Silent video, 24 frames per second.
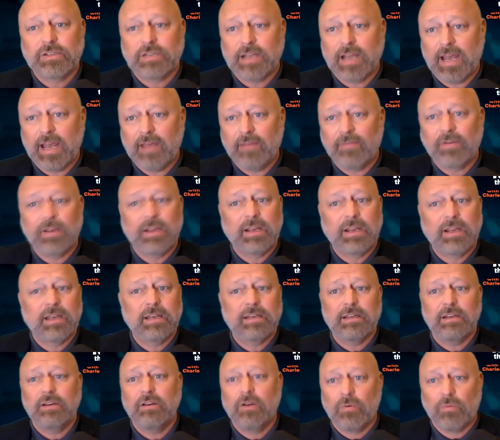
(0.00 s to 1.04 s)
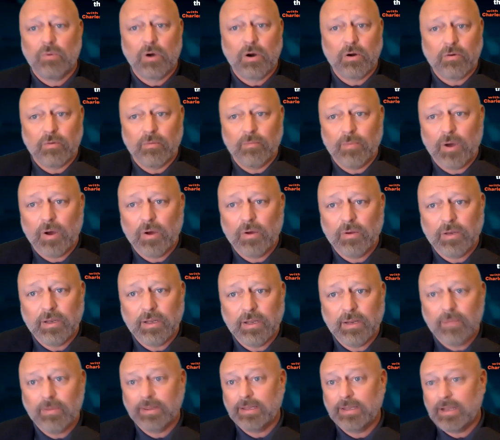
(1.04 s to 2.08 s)
staff can continue to work
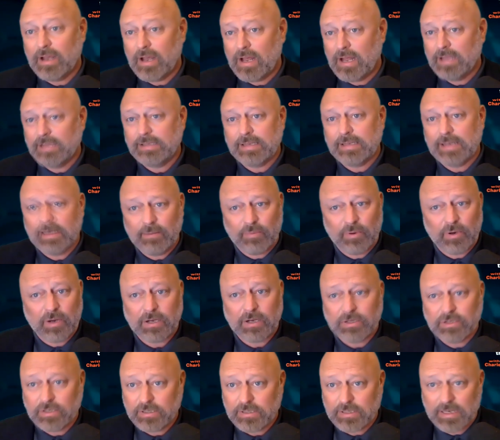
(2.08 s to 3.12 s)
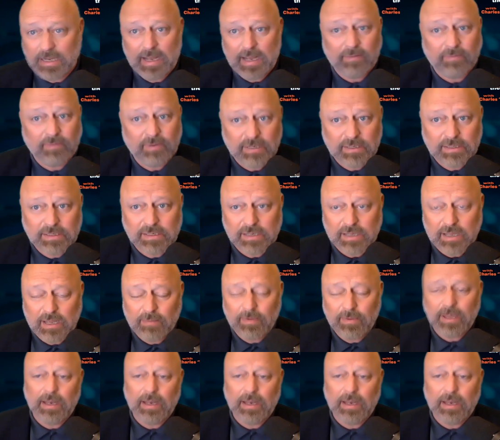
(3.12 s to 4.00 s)
remotely, but the on-site production staff needs to come